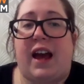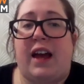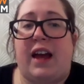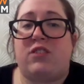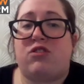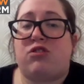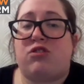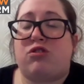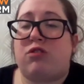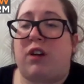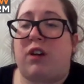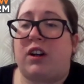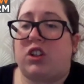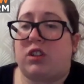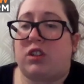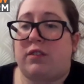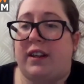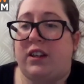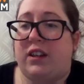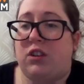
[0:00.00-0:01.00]
and
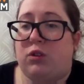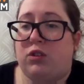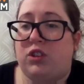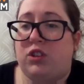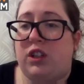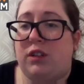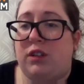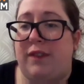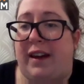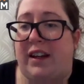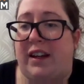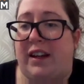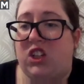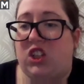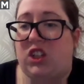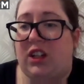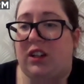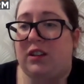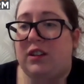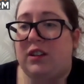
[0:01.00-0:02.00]
structuring your new
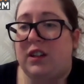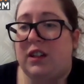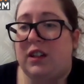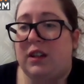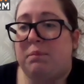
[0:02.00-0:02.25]
venture